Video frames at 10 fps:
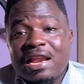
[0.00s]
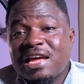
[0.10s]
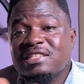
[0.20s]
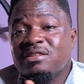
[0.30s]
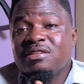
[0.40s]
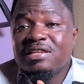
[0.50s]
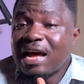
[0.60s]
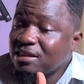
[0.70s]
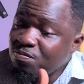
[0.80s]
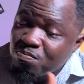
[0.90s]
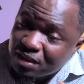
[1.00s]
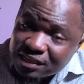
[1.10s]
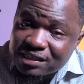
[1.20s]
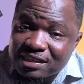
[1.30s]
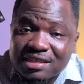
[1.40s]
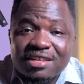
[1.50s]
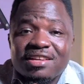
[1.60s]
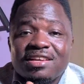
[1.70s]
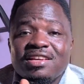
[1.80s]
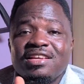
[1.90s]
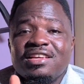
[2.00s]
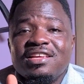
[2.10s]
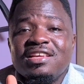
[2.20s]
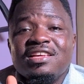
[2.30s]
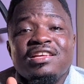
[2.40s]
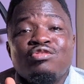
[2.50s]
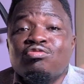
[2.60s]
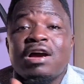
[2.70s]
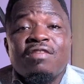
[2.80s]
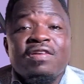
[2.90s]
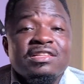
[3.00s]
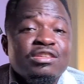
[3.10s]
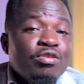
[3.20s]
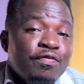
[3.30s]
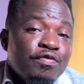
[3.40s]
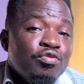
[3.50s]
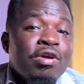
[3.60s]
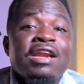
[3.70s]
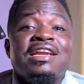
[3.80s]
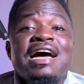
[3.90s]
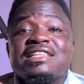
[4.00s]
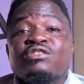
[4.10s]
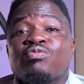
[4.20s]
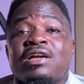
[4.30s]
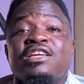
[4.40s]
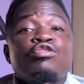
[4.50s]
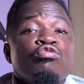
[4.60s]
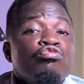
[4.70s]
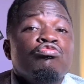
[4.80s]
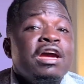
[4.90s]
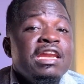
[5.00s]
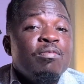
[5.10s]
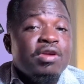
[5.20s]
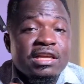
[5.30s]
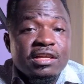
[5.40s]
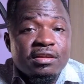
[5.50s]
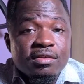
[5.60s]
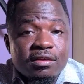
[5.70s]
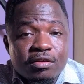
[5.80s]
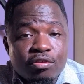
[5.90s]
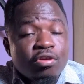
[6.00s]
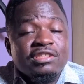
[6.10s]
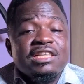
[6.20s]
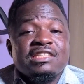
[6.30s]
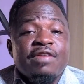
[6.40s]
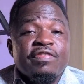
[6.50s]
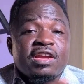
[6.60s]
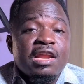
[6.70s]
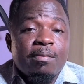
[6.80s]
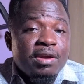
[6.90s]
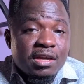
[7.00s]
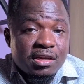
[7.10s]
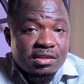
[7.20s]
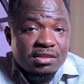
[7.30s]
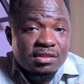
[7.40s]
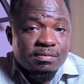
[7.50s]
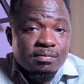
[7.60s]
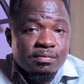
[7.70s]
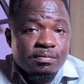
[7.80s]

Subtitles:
That means he took advantage of you, and that is what they do to anybody, not just African Americans.